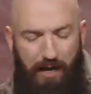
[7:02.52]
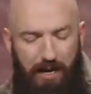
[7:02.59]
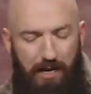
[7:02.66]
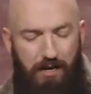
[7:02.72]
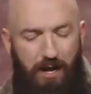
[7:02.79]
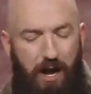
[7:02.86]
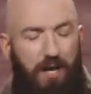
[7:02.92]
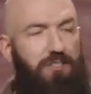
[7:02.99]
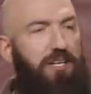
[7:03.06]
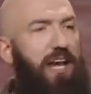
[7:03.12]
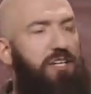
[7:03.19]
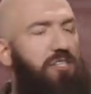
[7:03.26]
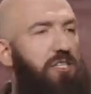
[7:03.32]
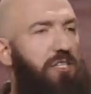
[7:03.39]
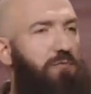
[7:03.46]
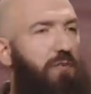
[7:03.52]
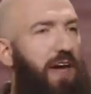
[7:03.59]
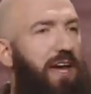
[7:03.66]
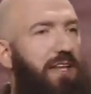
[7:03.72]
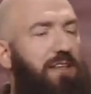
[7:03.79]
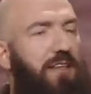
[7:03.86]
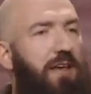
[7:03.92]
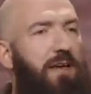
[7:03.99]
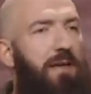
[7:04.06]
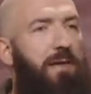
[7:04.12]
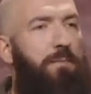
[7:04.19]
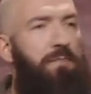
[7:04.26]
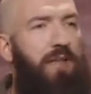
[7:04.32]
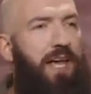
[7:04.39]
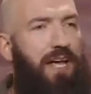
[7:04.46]
in audacious faith
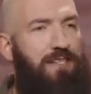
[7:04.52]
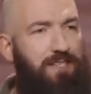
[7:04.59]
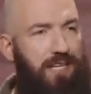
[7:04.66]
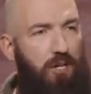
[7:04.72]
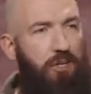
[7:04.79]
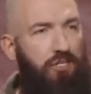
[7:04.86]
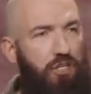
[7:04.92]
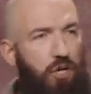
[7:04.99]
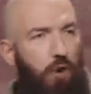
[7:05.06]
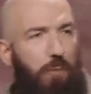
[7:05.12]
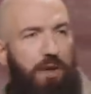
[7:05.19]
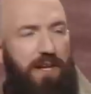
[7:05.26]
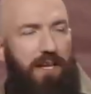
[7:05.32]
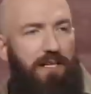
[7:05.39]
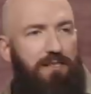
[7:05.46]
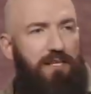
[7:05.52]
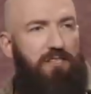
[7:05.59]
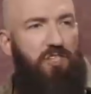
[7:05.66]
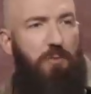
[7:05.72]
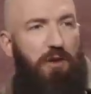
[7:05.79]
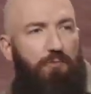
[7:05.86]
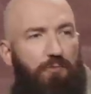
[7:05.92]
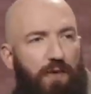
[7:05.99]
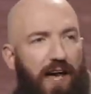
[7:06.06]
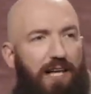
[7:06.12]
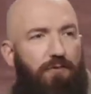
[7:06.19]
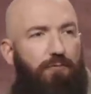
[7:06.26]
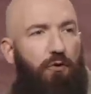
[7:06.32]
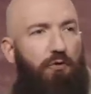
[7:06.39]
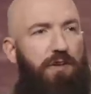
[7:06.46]
and diligent obedience, listen to me,
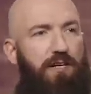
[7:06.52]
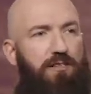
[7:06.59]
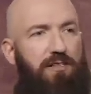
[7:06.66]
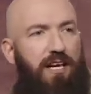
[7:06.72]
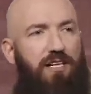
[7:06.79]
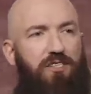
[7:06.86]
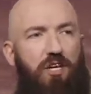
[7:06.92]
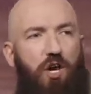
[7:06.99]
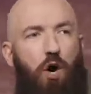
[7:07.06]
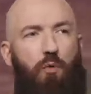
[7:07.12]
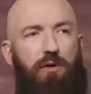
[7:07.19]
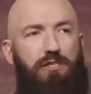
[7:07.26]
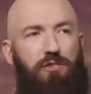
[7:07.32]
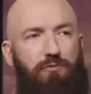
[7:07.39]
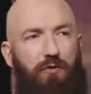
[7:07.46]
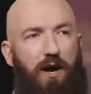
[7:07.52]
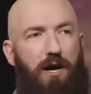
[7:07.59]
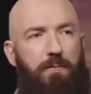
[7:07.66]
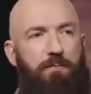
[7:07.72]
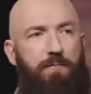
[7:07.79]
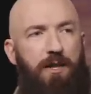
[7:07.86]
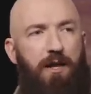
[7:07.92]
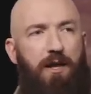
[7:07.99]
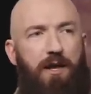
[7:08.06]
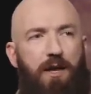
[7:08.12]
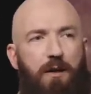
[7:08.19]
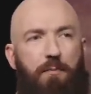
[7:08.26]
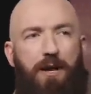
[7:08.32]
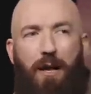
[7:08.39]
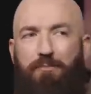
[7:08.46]
faithfulness isn't always fun,
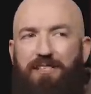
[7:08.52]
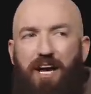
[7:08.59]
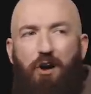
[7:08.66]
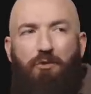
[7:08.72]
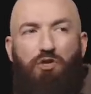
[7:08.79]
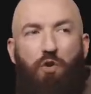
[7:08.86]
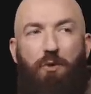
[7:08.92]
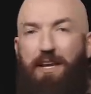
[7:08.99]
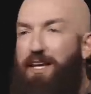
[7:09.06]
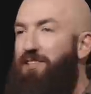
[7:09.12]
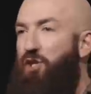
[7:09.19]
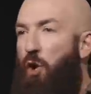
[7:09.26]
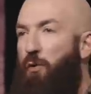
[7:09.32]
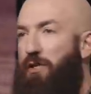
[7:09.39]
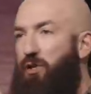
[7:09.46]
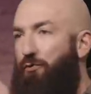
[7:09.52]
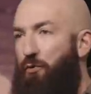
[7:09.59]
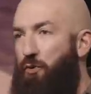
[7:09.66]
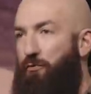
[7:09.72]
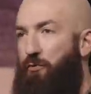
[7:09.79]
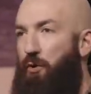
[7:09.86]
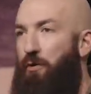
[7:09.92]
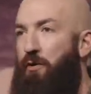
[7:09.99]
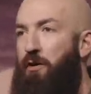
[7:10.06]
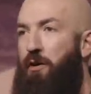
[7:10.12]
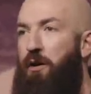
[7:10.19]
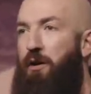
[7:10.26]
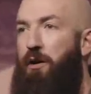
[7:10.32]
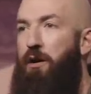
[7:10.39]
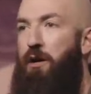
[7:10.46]
but I'm telling you, it is always fruitful.
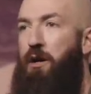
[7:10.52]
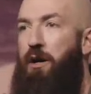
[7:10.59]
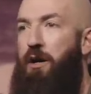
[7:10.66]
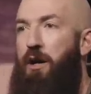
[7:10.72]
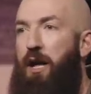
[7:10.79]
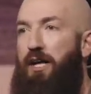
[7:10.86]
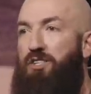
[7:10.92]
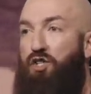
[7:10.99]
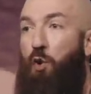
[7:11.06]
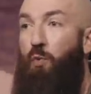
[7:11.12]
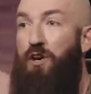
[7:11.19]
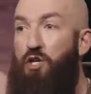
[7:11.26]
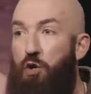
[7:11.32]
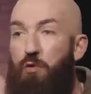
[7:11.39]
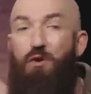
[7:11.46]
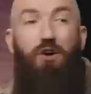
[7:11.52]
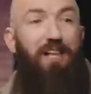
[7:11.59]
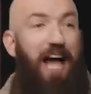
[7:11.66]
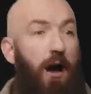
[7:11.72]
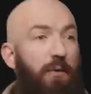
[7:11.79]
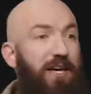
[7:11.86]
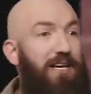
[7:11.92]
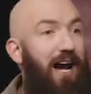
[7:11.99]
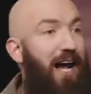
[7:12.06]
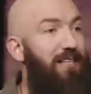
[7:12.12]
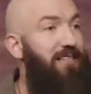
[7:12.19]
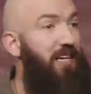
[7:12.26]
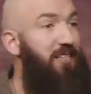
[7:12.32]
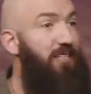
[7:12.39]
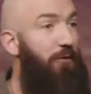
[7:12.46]
And so when you are allowing God
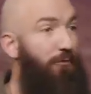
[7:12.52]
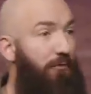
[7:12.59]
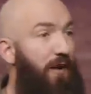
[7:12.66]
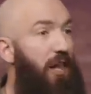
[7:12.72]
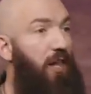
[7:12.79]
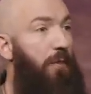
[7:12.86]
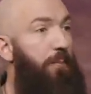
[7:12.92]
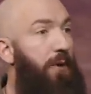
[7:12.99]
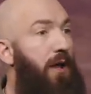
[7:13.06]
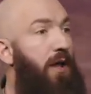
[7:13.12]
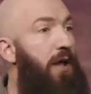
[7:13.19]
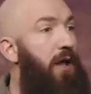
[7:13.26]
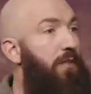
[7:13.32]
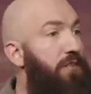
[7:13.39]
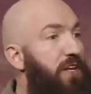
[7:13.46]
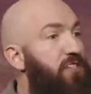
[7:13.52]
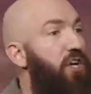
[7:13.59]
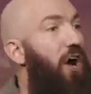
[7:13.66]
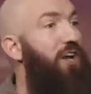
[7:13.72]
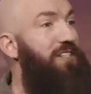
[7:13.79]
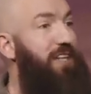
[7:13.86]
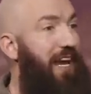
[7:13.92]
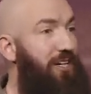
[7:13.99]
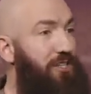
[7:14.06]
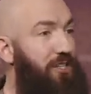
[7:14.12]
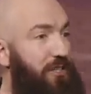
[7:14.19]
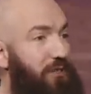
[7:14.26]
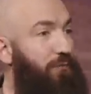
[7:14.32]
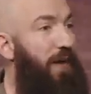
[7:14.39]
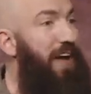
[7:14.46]
to develop this
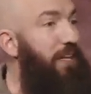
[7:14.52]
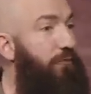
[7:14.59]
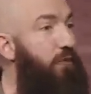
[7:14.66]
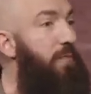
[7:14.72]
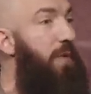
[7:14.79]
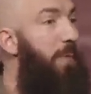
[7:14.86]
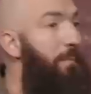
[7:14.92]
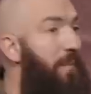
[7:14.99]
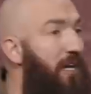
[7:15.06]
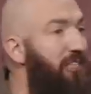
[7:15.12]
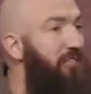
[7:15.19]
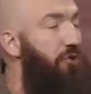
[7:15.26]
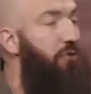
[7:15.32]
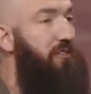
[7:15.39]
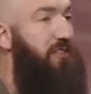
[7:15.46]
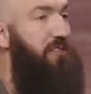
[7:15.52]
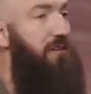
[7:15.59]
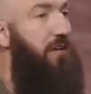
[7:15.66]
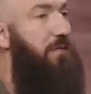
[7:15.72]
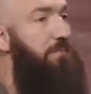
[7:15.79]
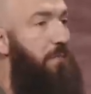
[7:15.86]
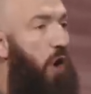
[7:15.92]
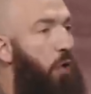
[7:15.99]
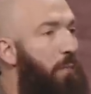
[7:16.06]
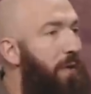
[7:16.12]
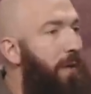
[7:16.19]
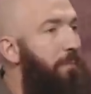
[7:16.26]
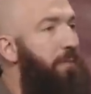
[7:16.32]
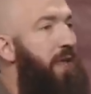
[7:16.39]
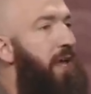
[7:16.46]
audacious faith from a mustard seed moment